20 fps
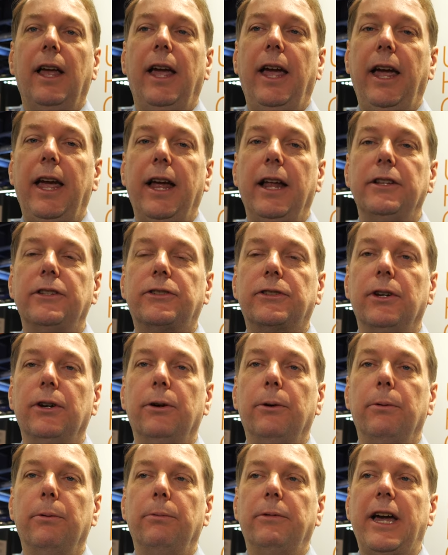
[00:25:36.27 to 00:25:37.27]
And
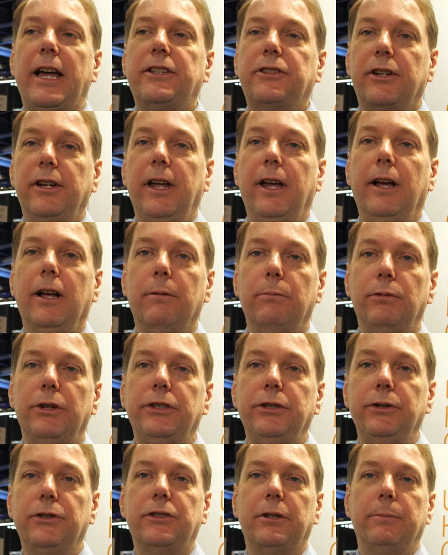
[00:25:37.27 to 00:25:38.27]
so that's going to help
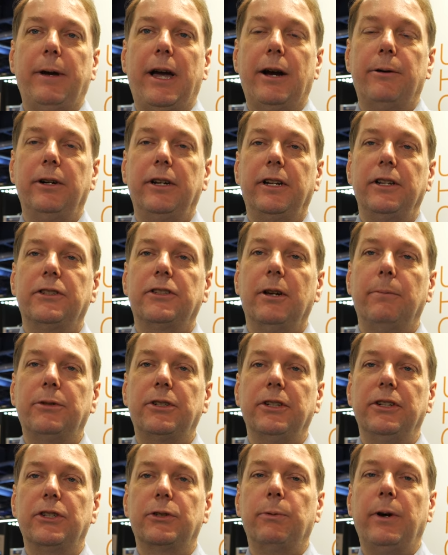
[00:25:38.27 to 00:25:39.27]
reduce the power
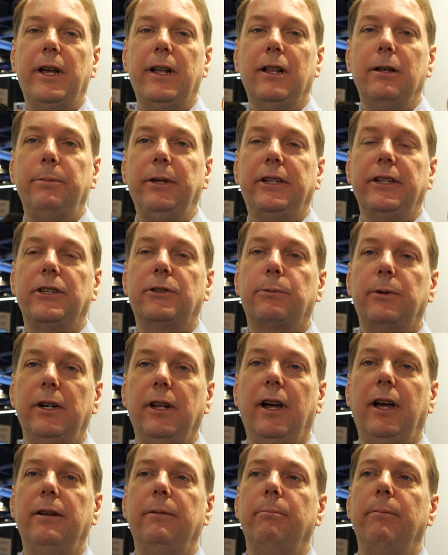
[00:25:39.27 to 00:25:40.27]
consumption as well, because we're
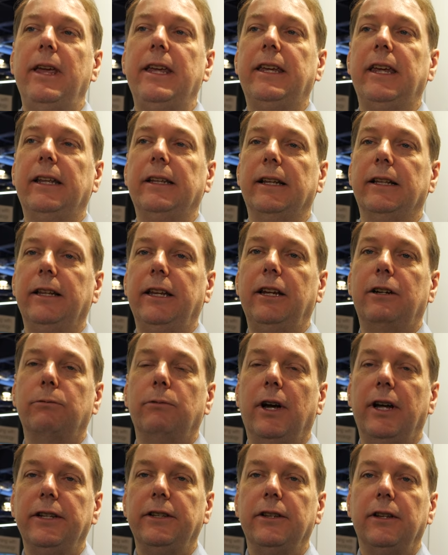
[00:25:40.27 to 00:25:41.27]
not making the link
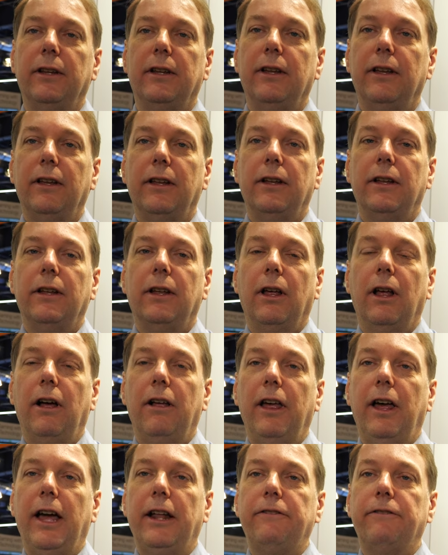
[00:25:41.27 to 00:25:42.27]
run
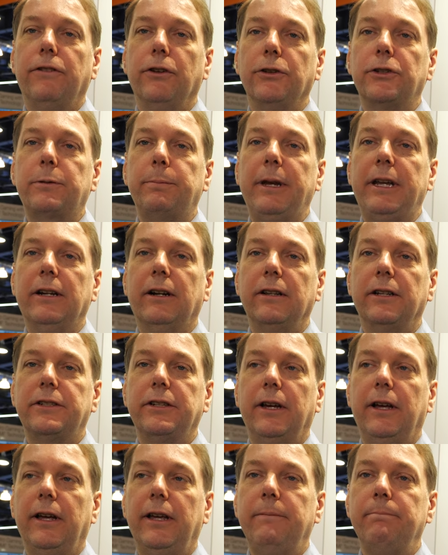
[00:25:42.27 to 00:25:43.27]
at full speed all the
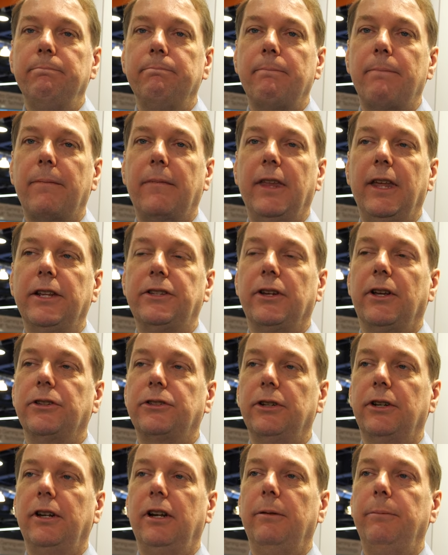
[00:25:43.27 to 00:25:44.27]
time. It's
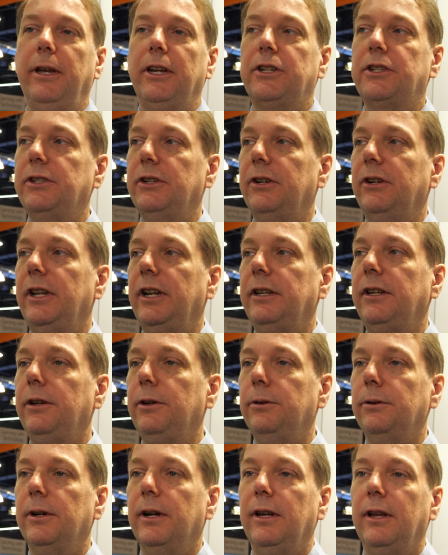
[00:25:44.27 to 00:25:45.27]
also going to make sure that you